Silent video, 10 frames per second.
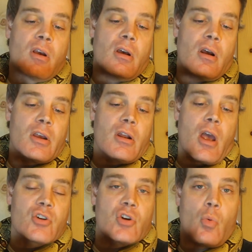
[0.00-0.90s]
and I can
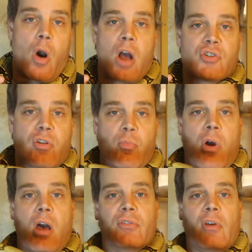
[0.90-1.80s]
actually watch the
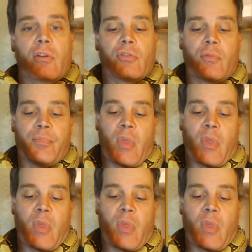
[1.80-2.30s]
process.